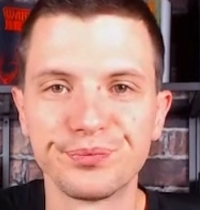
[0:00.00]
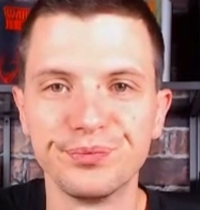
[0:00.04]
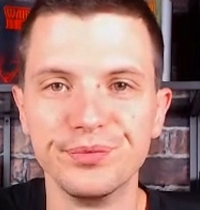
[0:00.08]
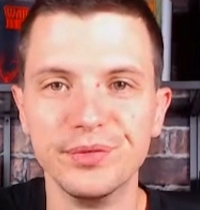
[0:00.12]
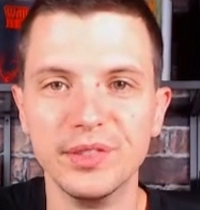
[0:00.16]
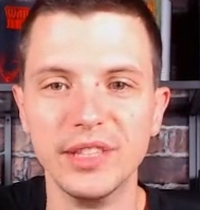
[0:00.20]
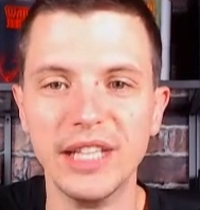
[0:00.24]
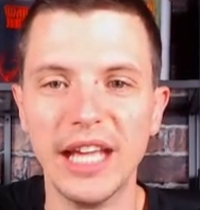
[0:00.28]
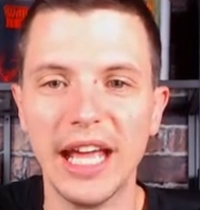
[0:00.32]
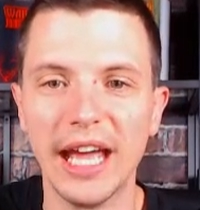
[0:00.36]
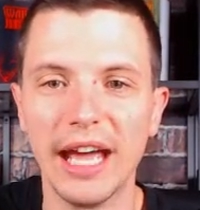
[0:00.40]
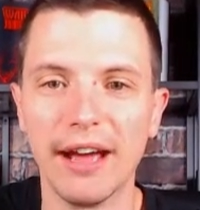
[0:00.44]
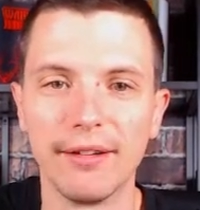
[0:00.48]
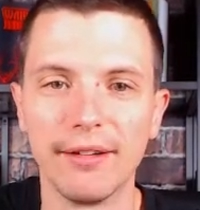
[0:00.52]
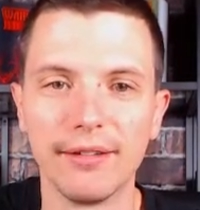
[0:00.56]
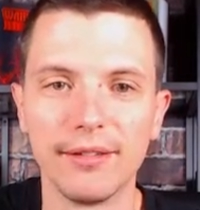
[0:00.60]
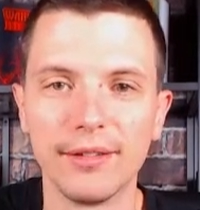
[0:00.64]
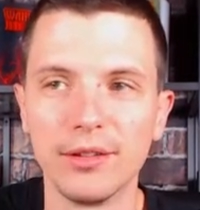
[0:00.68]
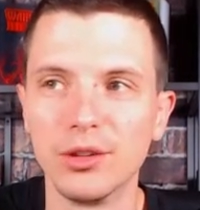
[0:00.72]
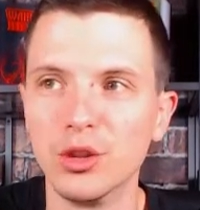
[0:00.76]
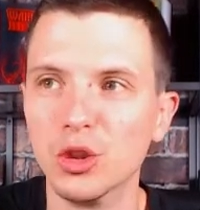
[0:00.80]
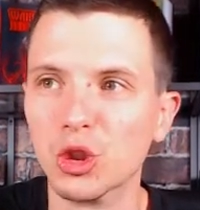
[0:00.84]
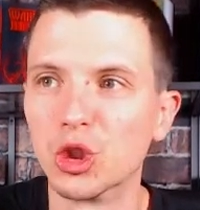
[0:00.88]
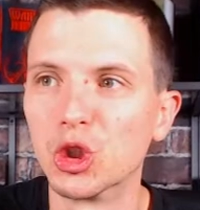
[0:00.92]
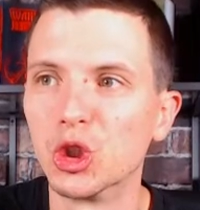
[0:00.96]
Yeah,
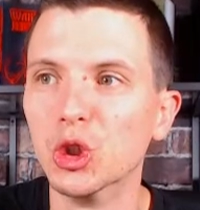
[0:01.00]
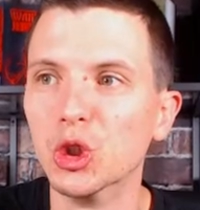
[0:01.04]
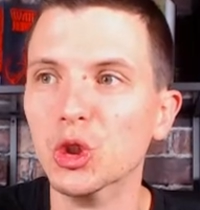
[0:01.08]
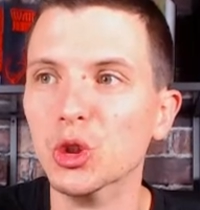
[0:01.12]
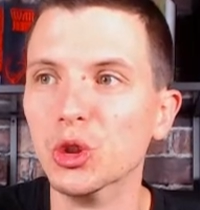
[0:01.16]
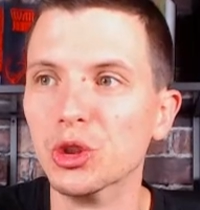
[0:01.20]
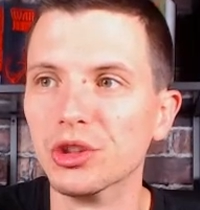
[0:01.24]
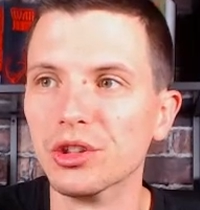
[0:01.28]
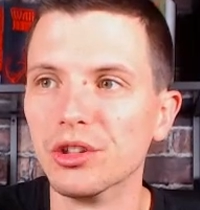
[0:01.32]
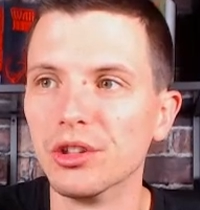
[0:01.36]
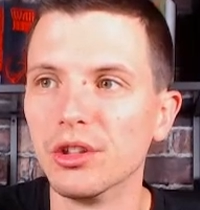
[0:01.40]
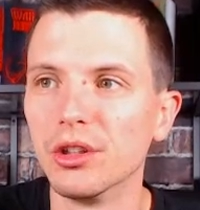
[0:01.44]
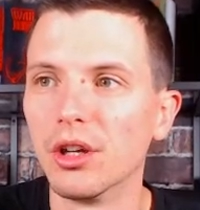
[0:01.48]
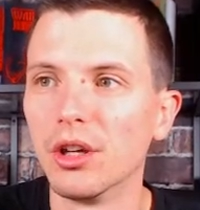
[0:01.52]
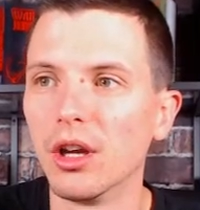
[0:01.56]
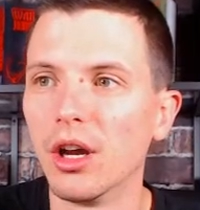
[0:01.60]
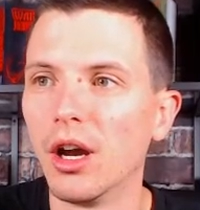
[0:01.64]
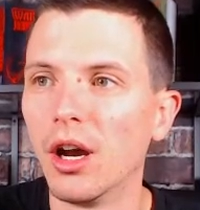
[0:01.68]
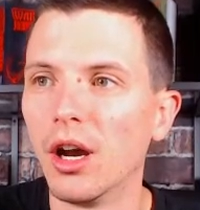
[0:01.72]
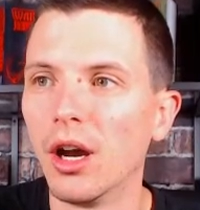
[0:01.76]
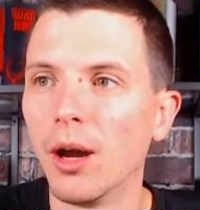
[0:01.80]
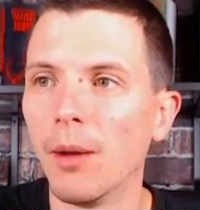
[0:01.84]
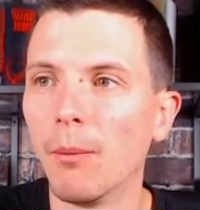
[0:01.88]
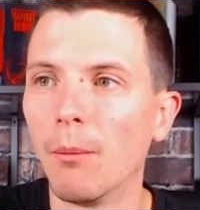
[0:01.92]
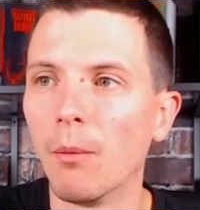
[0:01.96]
you could.
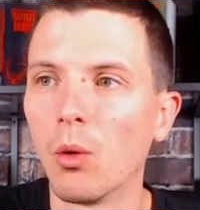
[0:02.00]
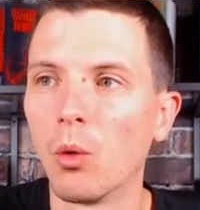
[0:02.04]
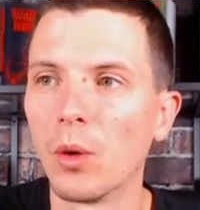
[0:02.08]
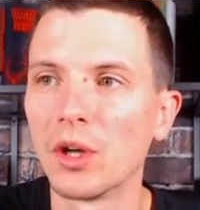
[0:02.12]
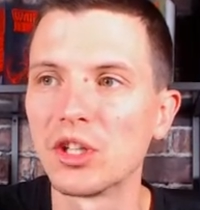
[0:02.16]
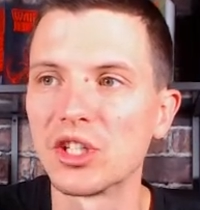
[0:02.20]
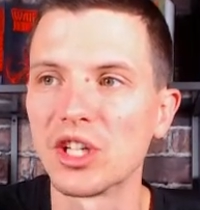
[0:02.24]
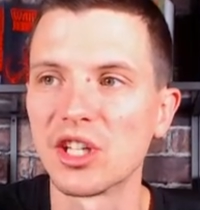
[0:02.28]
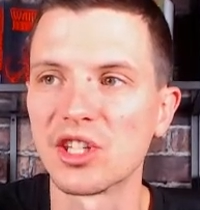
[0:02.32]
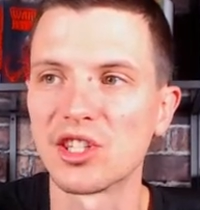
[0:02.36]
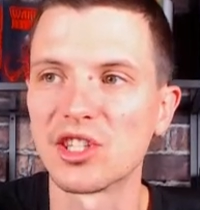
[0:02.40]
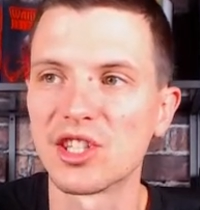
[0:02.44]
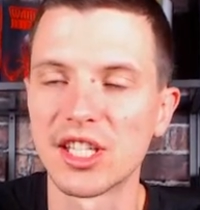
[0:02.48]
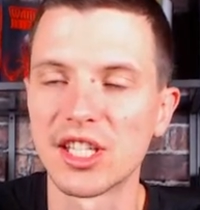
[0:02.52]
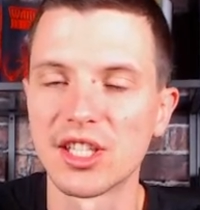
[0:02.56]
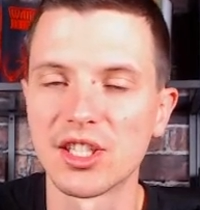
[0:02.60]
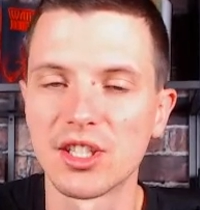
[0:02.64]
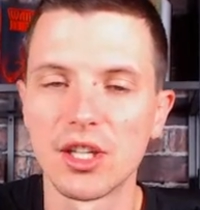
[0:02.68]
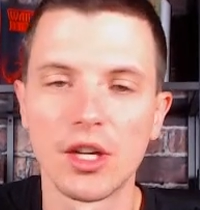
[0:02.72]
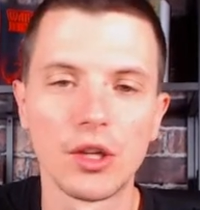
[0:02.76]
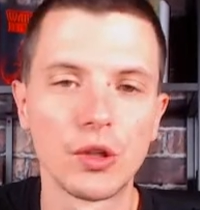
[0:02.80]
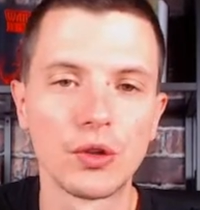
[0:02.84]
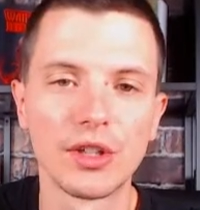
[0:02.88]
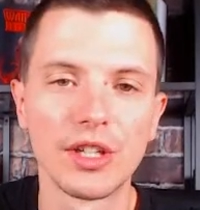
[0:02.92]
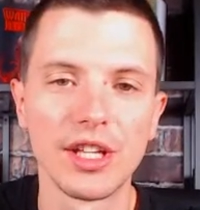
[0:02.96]
Which has
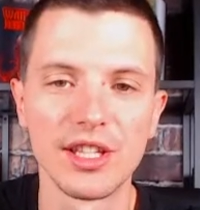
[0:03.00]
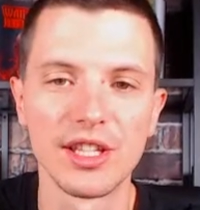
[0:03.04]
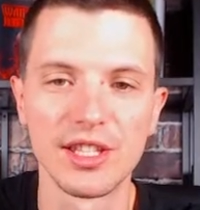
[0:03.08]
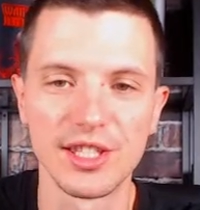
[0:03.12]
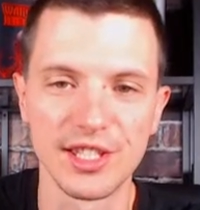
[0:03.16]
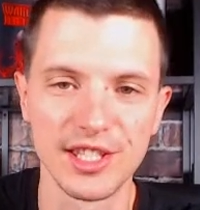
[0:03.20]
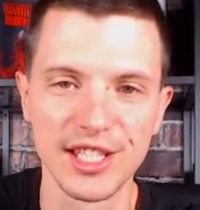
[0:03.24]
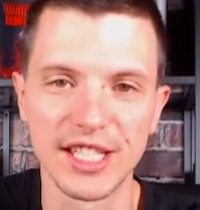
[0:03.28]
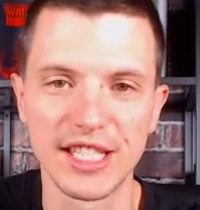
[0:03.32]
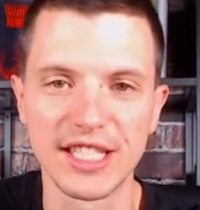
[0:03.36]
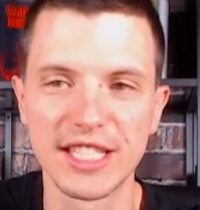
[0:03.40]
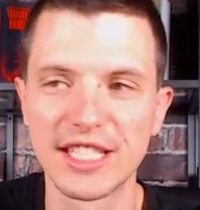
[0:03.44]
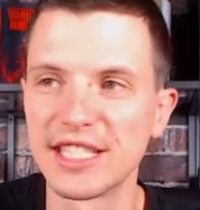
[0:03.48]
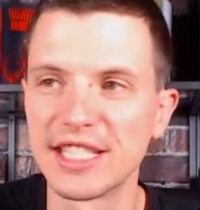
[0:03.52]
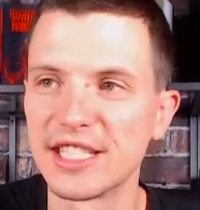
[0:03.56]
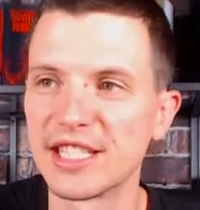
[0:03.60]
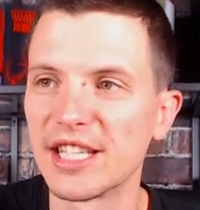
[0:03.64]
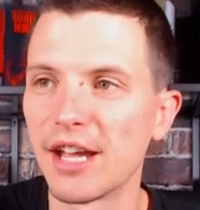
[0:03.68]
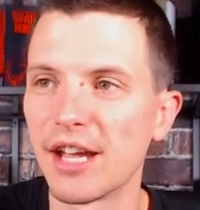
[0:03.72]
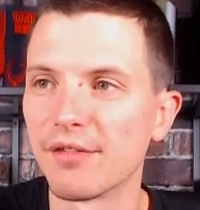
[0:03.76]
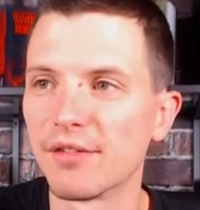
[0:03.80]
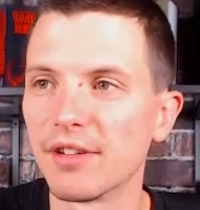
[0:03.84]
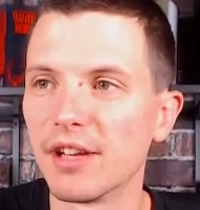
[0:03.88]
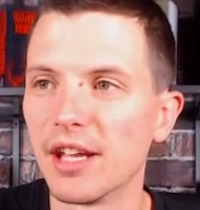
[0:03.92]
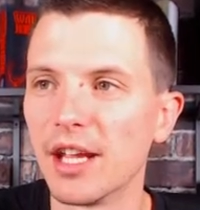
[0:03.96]

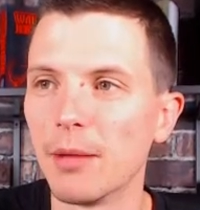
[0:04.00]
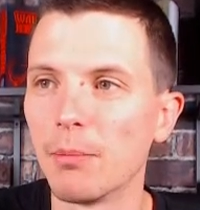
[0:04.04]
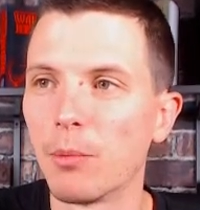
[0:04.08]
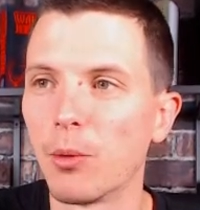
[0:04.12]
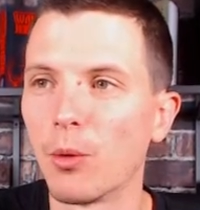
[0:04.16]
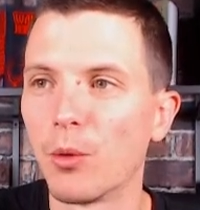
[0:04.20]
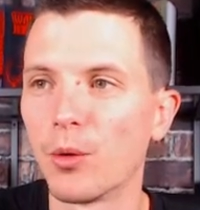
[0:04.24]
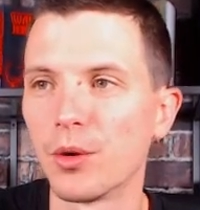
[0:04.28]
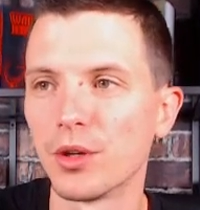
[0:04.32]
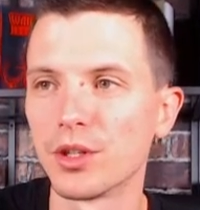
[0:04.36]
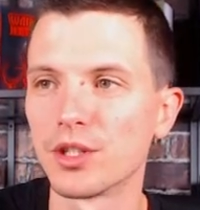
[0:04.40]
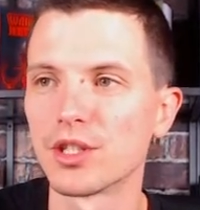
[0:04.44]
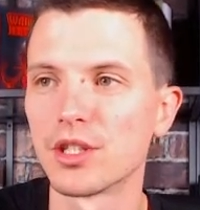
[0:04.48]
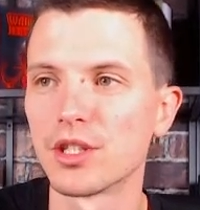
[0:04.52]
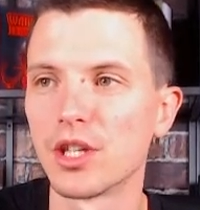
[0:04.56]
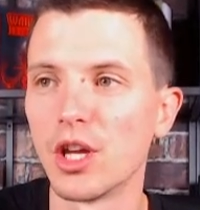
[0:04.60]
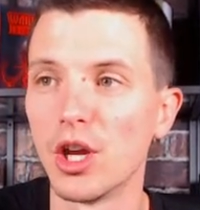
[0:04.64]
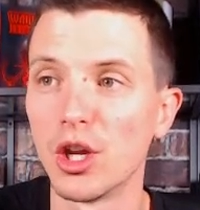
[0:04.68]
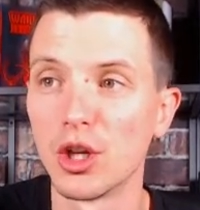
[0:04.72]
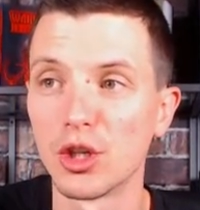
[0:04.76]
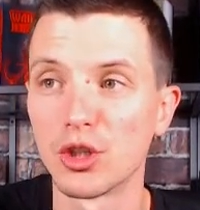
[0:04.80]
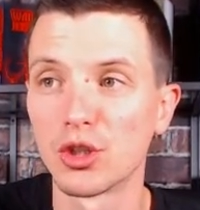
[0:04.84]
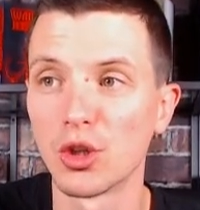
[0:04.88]
667 hit points.